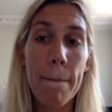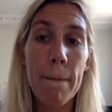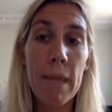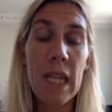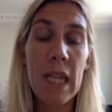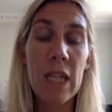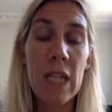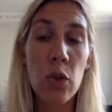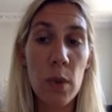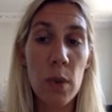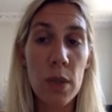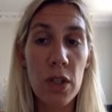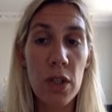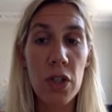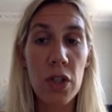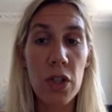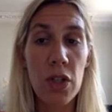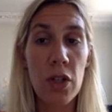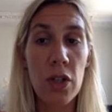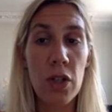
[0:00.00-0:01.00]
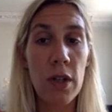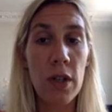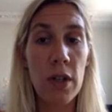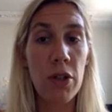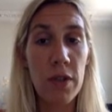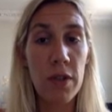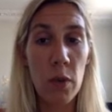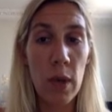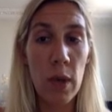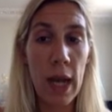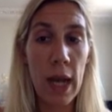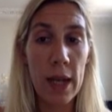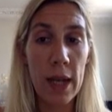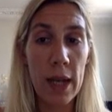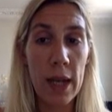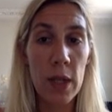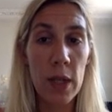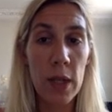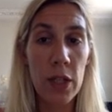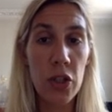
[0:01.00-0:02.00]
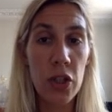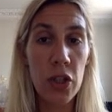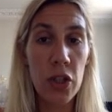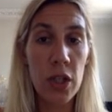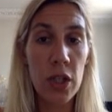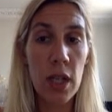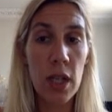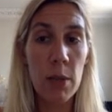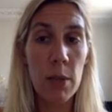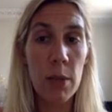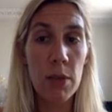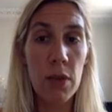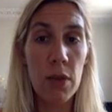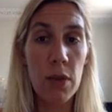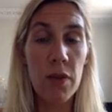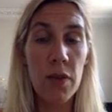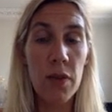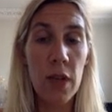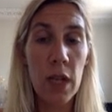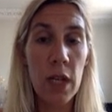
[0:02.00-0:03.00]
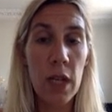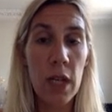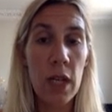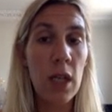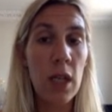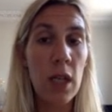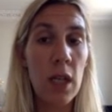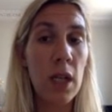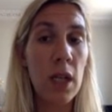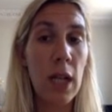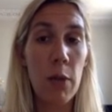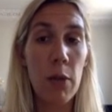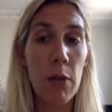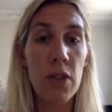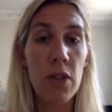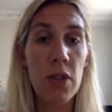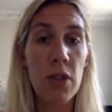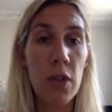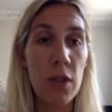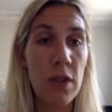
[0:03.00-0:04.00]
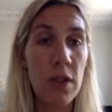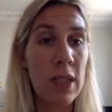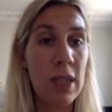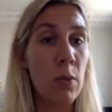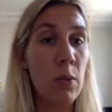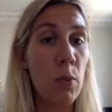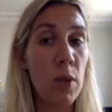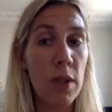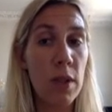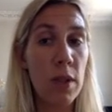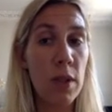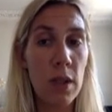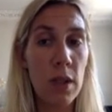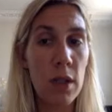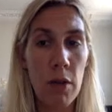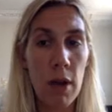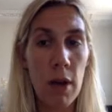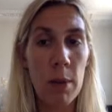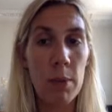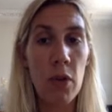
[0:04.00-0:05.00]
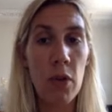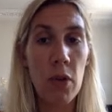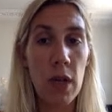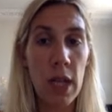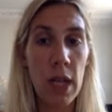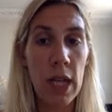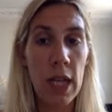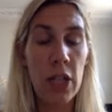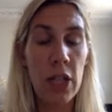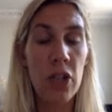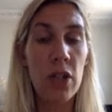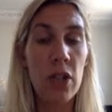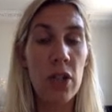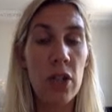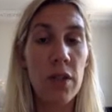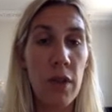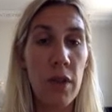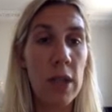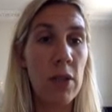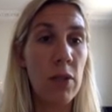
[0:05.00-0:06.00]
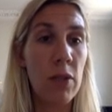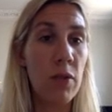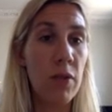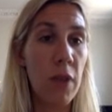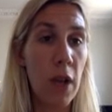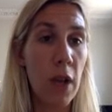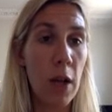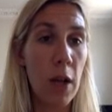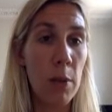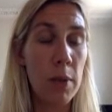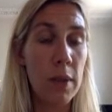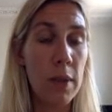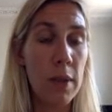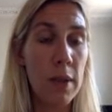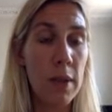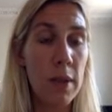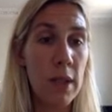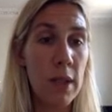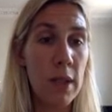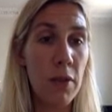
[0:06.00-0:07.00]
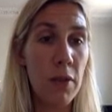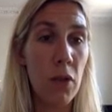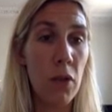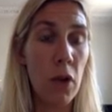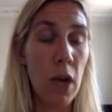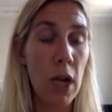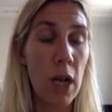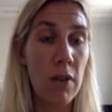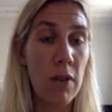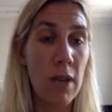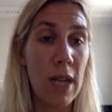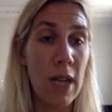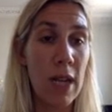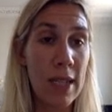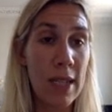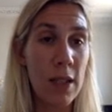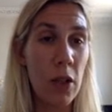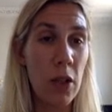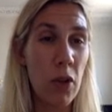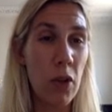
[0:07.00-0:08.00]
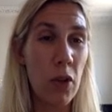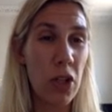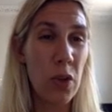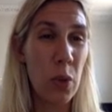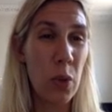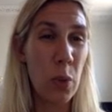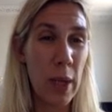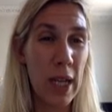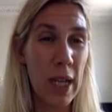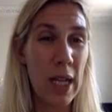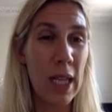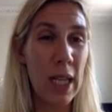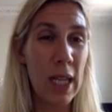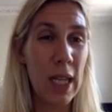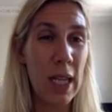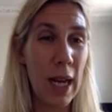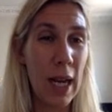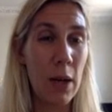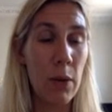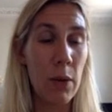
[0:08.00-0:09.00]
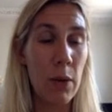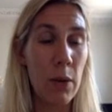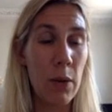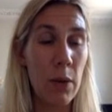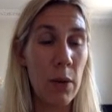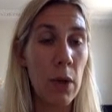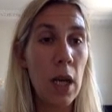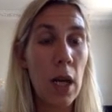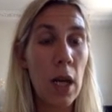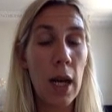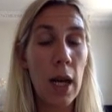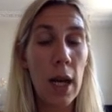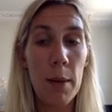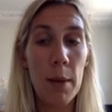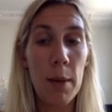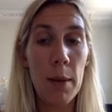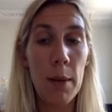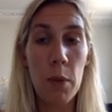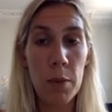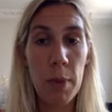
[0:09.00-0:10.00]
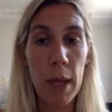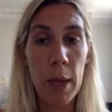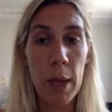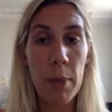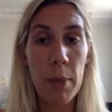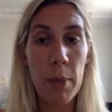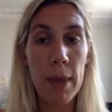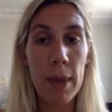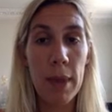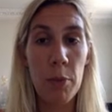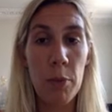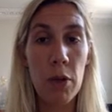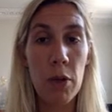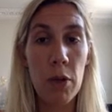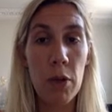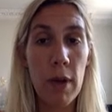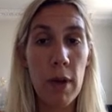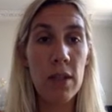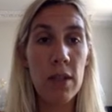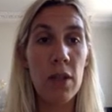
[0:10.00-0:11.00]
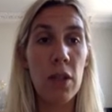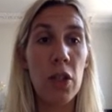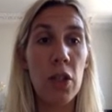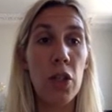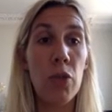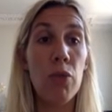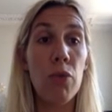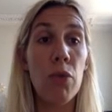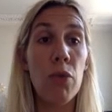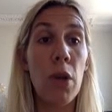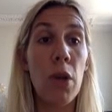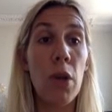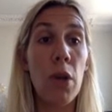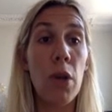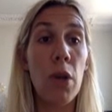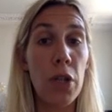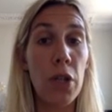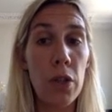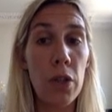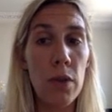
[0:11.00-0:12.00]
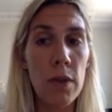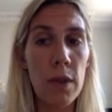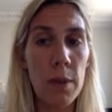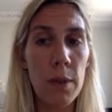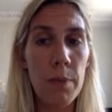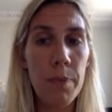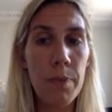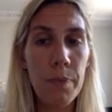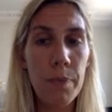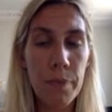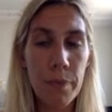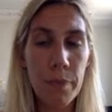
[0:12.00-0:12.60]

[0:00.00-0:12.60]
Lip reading: It's always good to note down useful language in terms of language associated with diagrams, collocations, phrasal verbs. If you've got a kind of a list that you could just quickly get out onto paper, that would be great, so that you're going to use them.